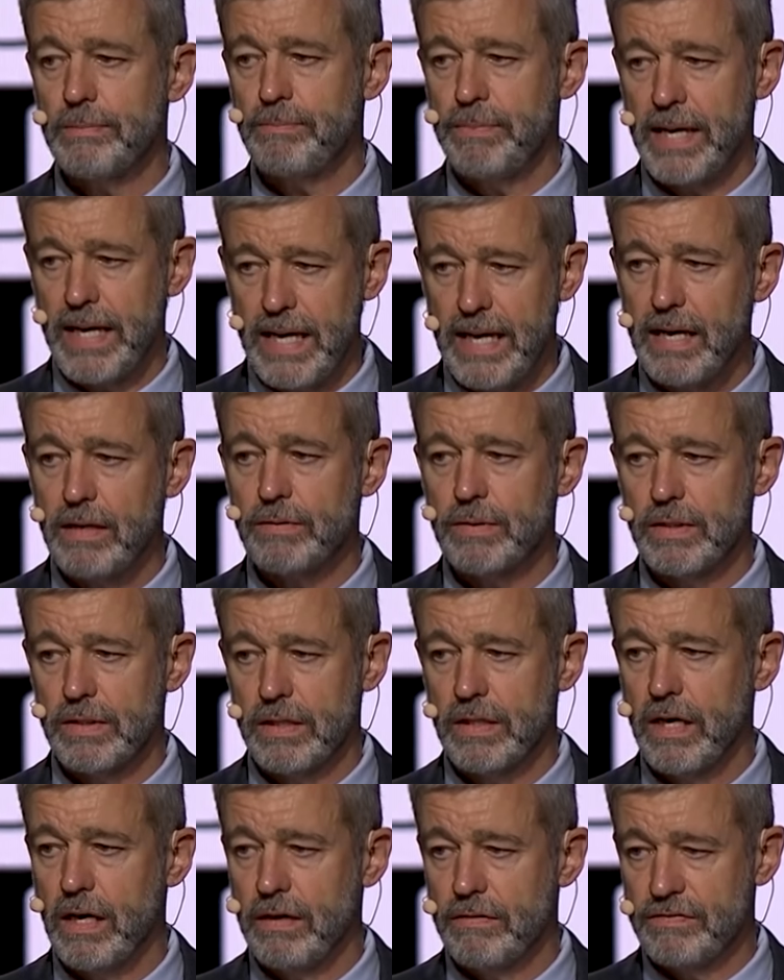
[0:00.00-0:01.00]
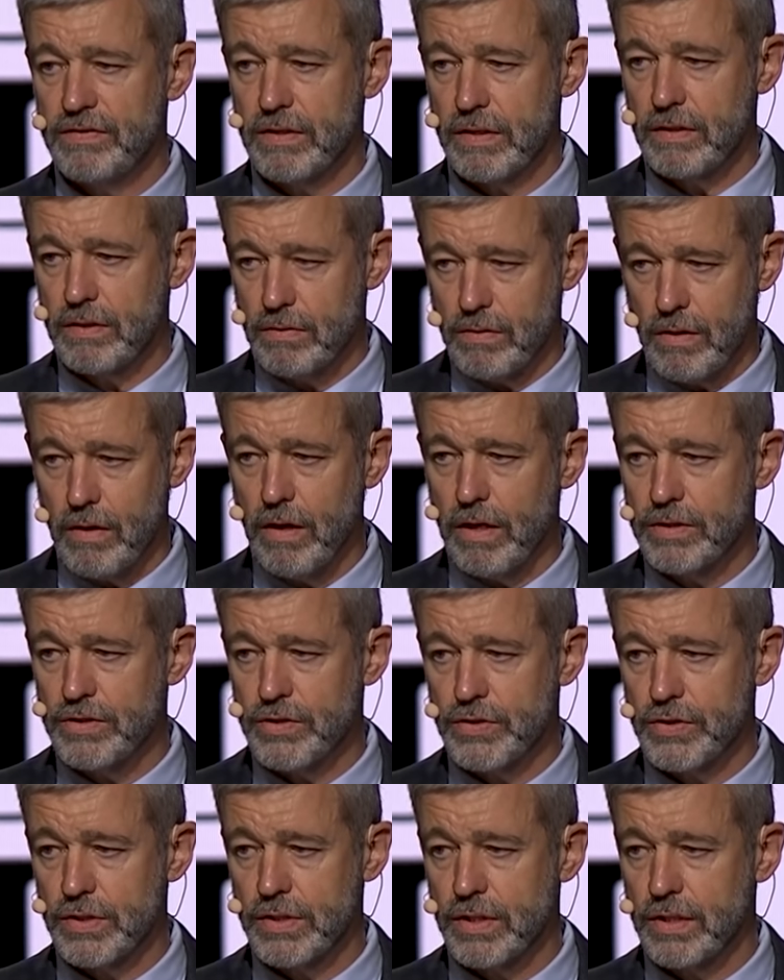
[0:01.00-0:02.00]
power of the
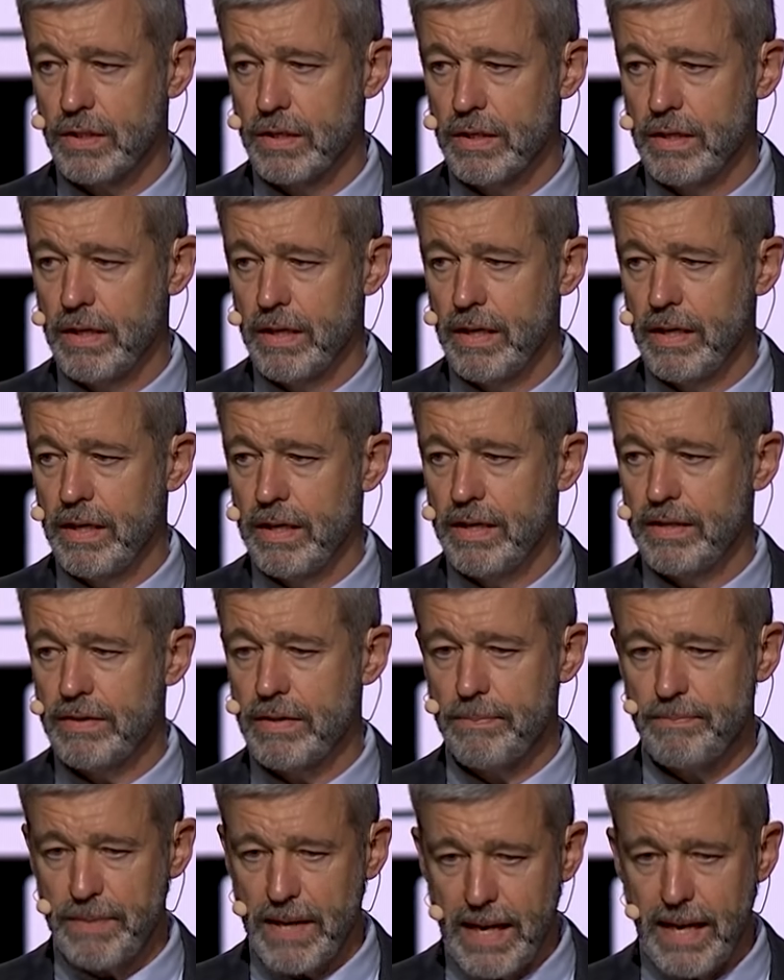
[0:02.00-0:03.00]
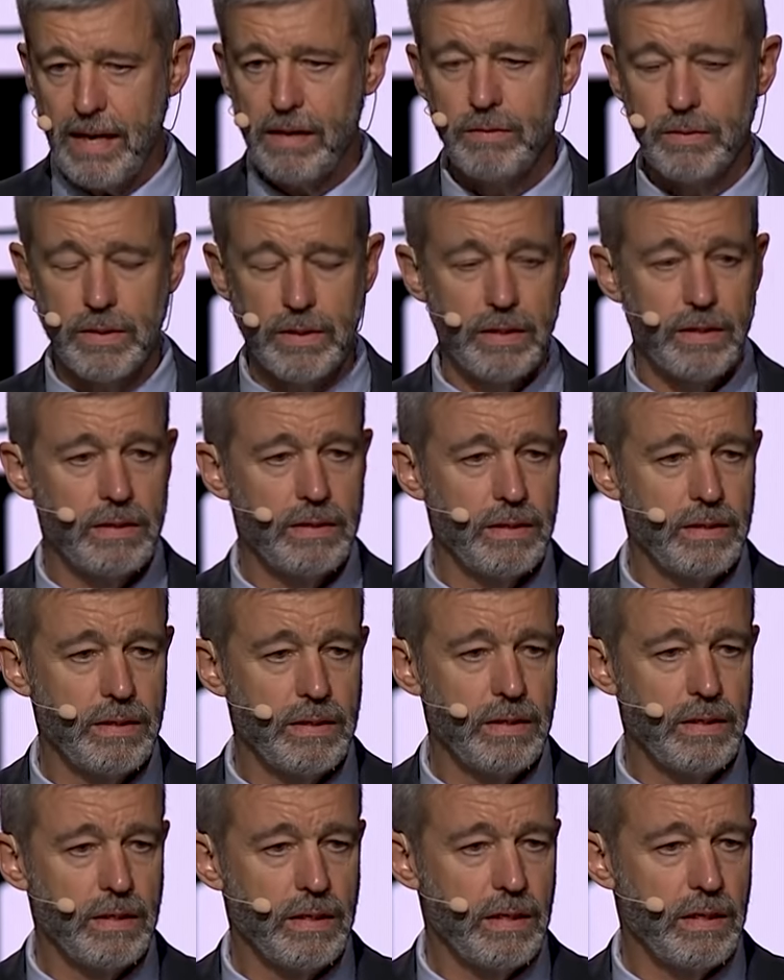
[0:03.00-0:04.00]
cross and the power
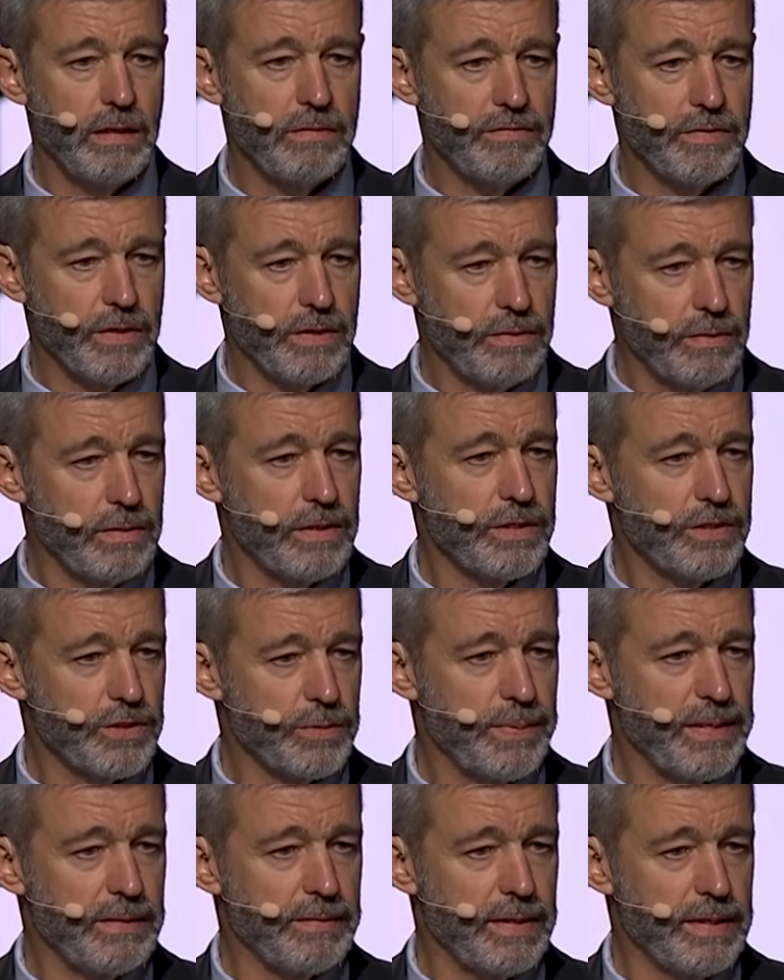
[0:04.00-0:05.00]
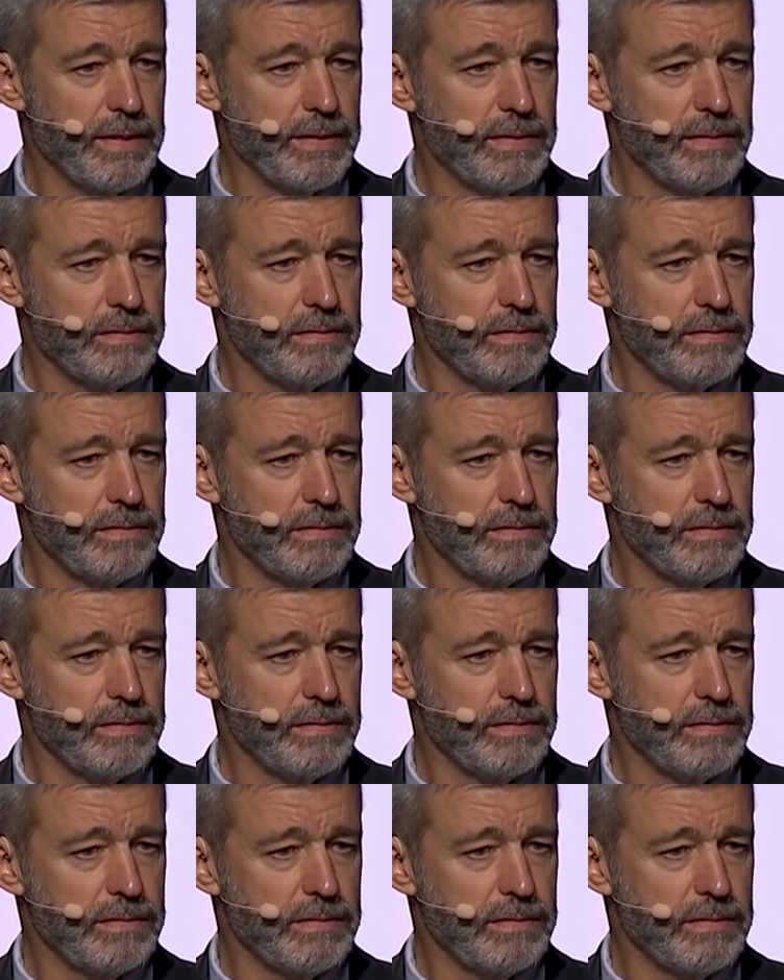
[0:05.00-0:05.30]
of the Holy Spirit.